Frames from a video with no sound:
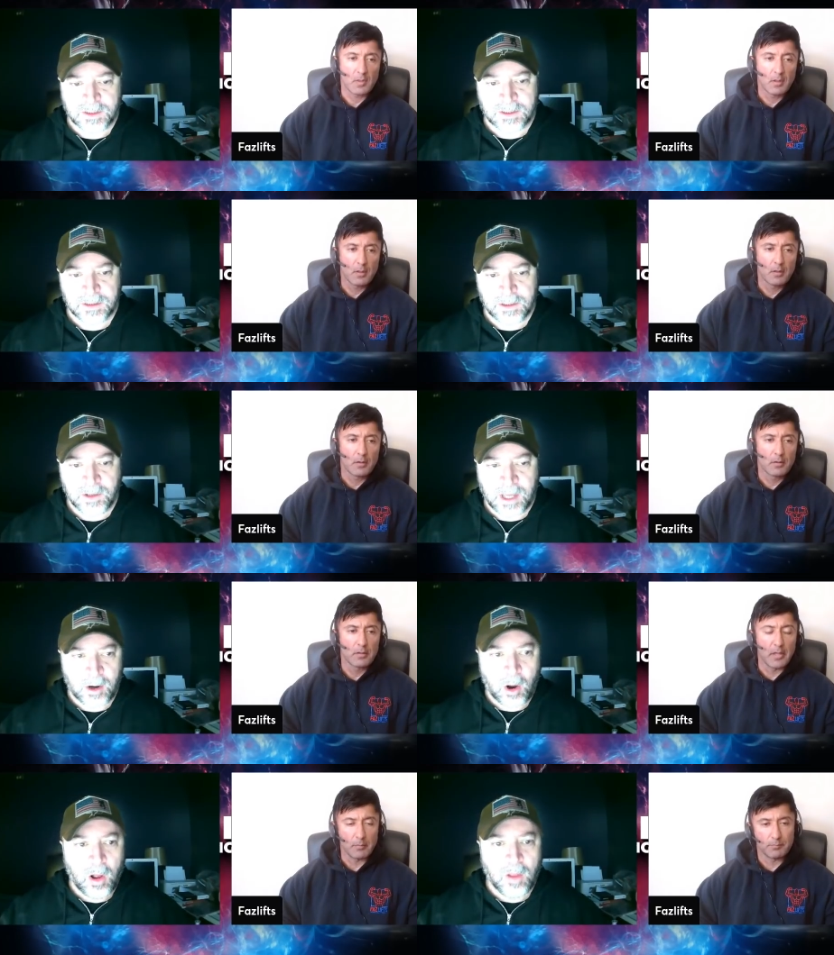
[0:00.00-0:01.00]
Speaker 1: of those.
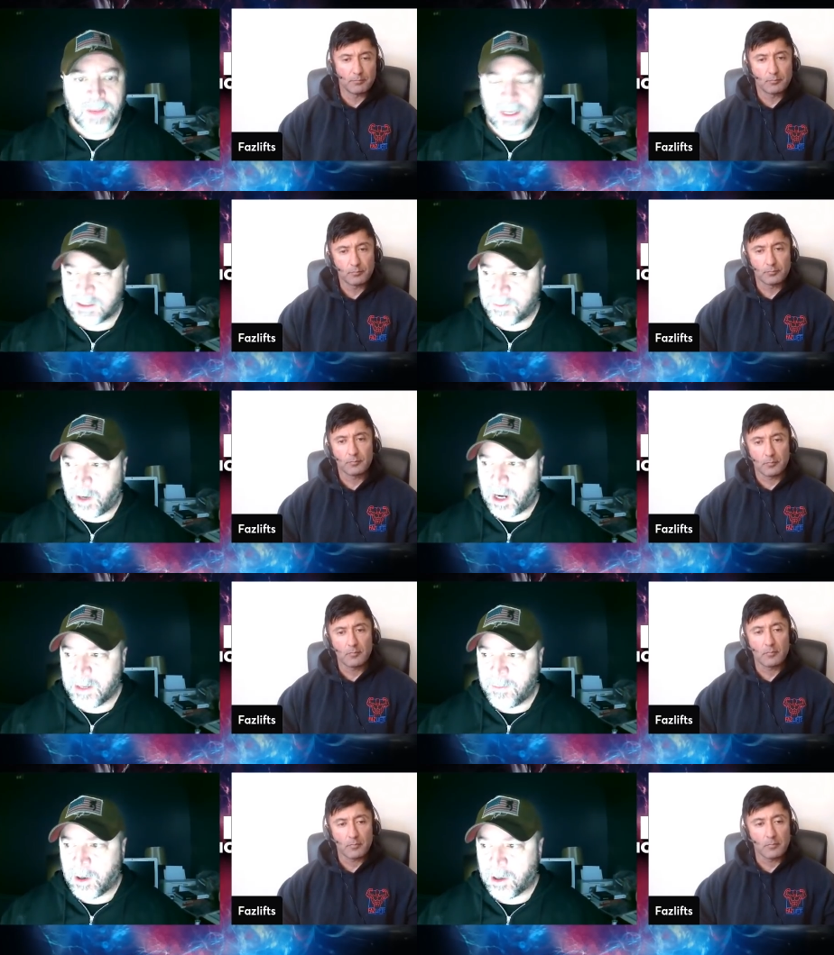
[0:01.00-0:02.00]
You yeah. got all these
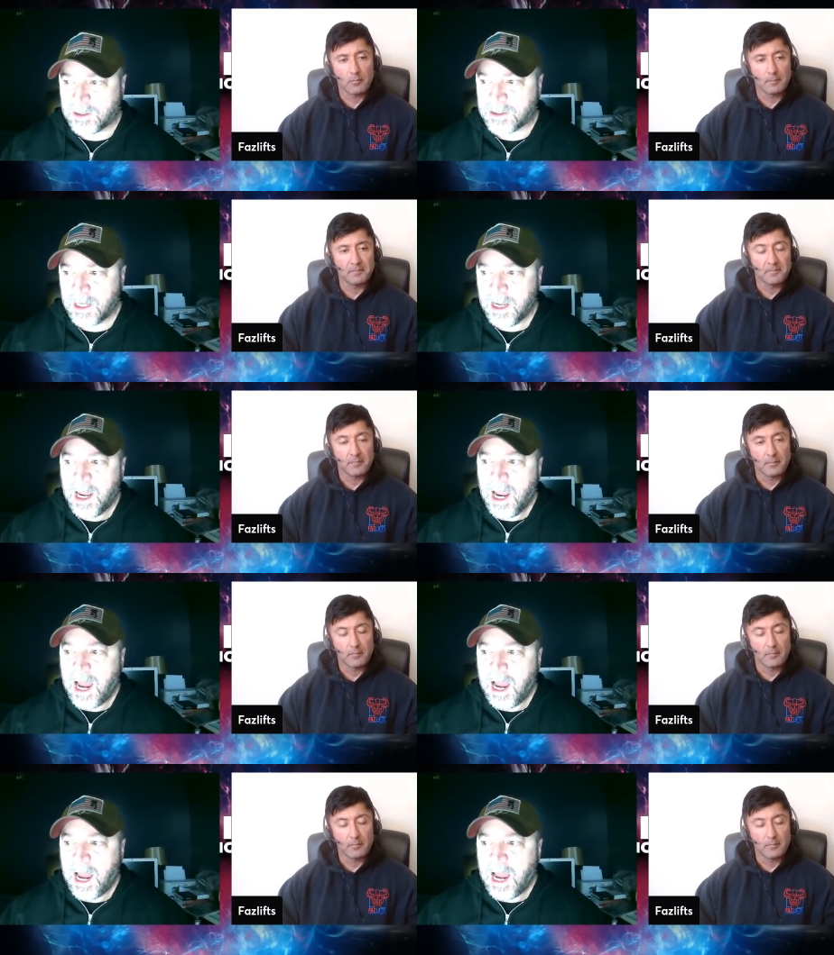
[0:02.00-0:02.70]
body parts,